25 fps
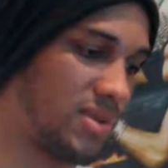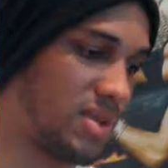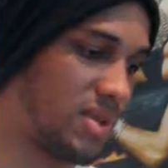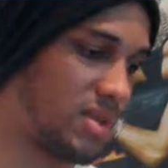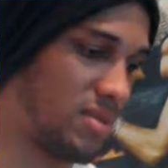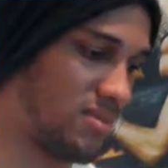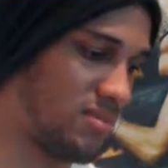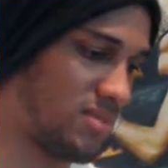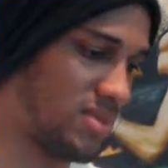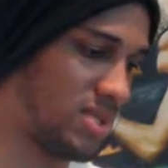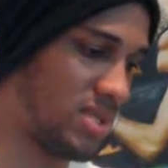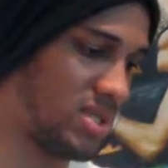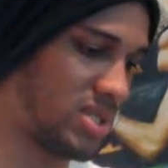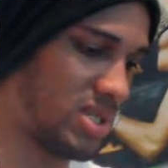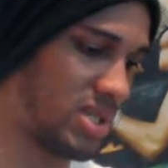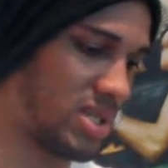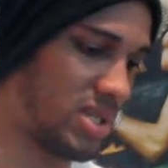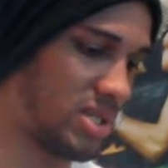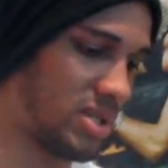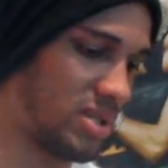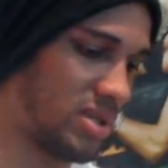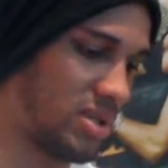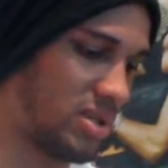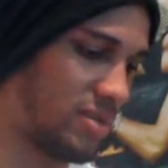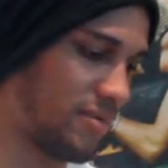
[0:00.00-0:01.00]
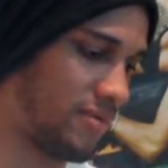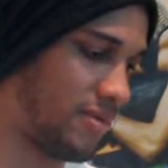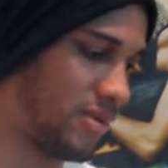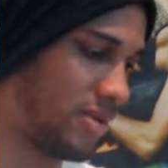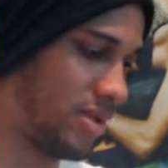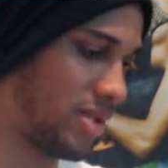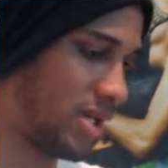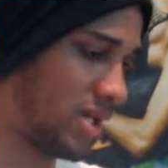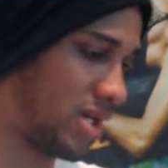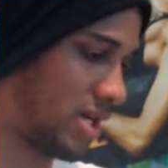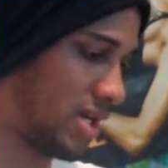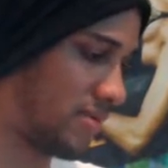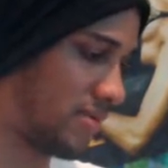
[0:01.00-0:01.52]
didn't miss anything. I feel
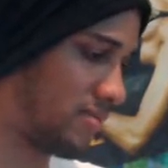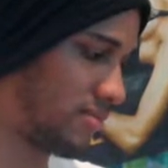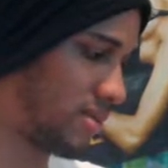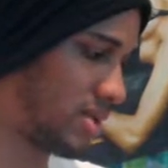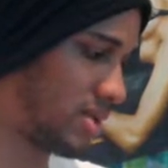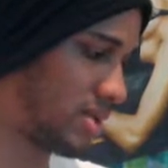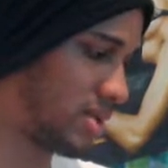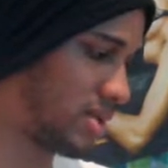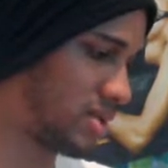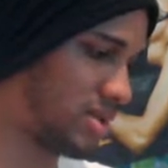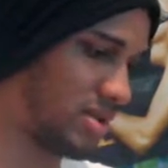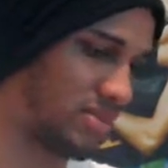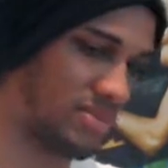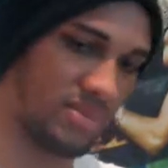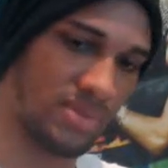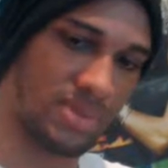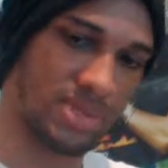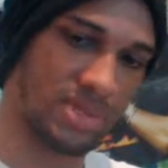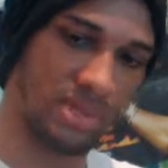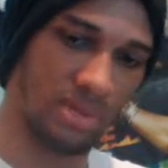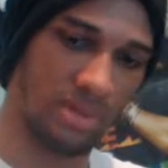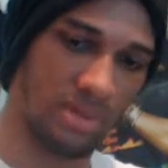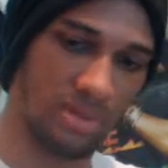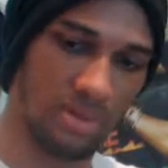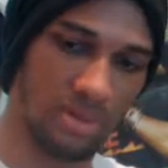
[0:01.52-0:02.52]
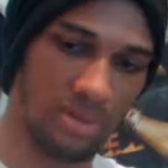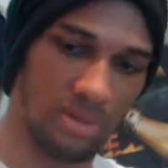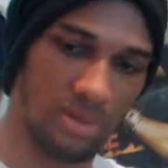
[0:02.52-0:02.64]
like I missed something.